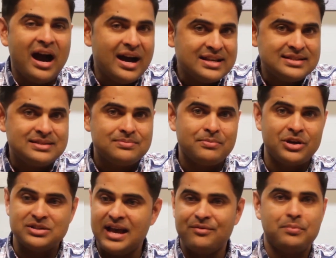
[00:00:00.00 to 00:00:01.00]
hours
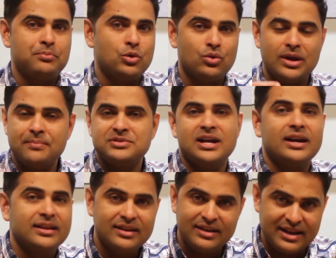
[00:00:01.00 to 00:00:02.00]
because I have a program
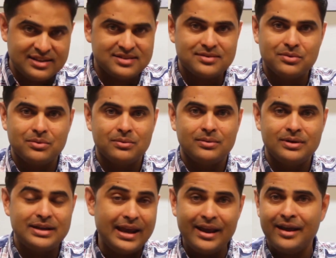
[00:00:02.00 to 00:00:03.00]
starting the next
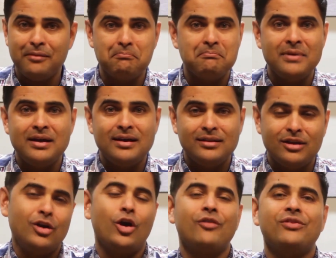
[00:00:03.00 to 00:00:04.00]
day and
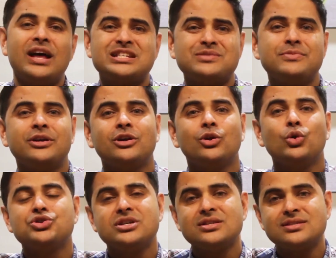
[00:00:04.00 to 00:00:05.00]
there are a lot of last minute
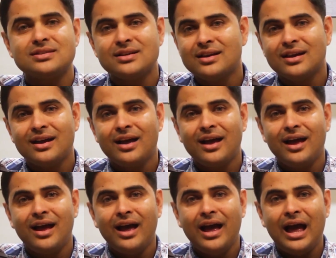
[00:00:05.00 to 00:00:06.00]
closures.
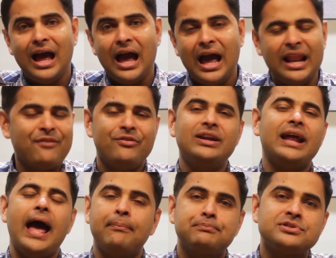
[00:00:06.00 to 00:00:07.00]
And I
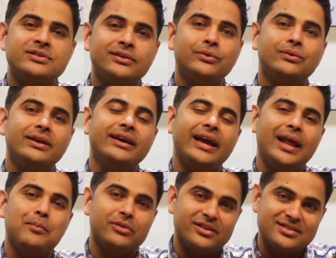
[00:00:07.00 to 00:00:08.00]
felt absolutely
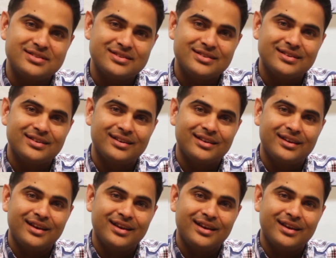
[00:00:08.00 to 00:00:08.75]
helpless.